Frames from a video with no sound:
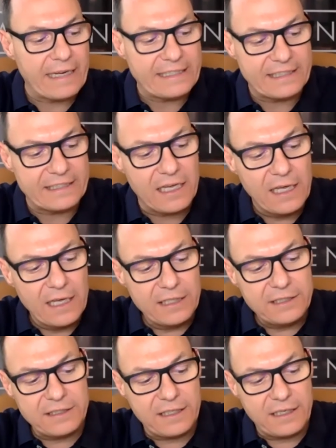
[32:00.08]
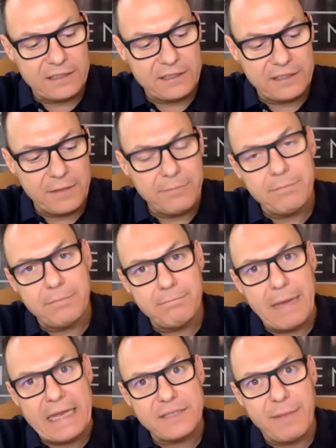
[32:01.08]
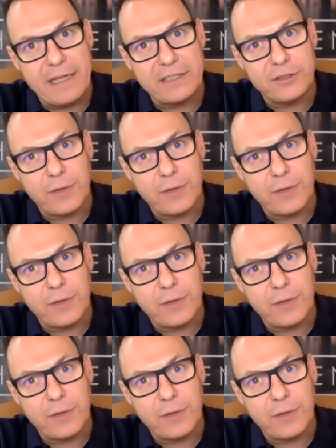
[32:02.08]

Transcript: She's a men's mental